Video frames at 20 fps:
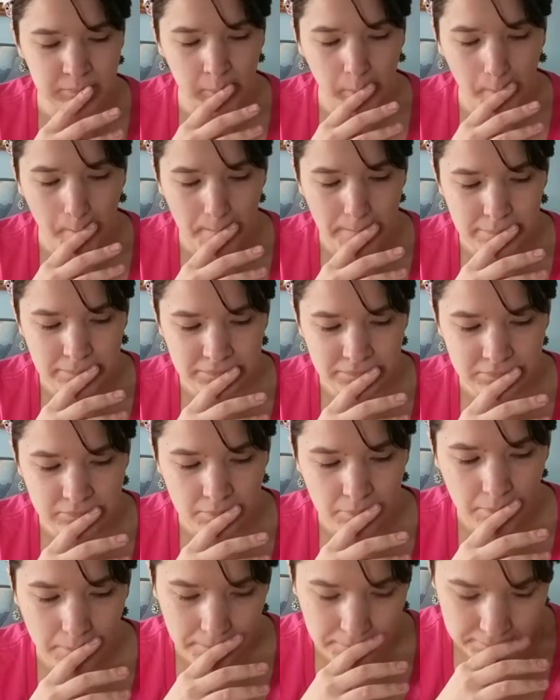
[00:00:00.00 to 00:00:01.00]

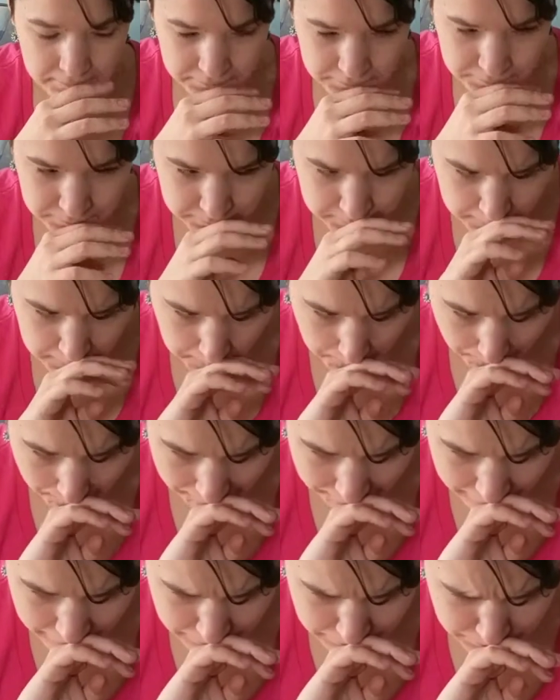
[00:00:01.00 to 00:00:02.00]

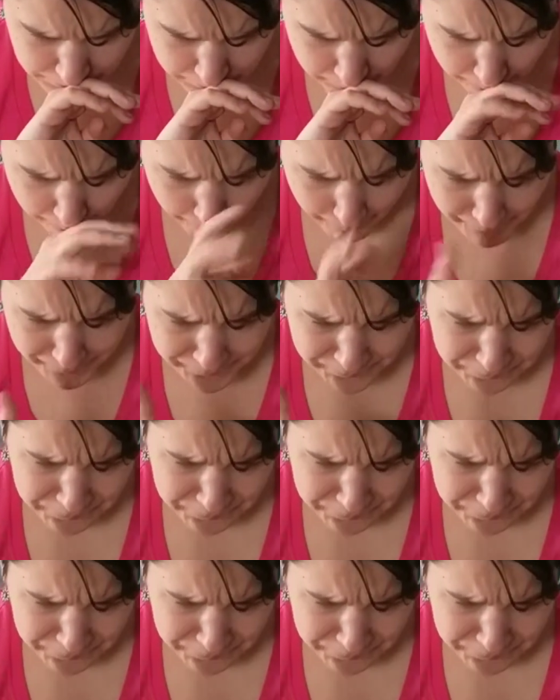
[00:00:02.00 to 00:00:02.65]
[no speech]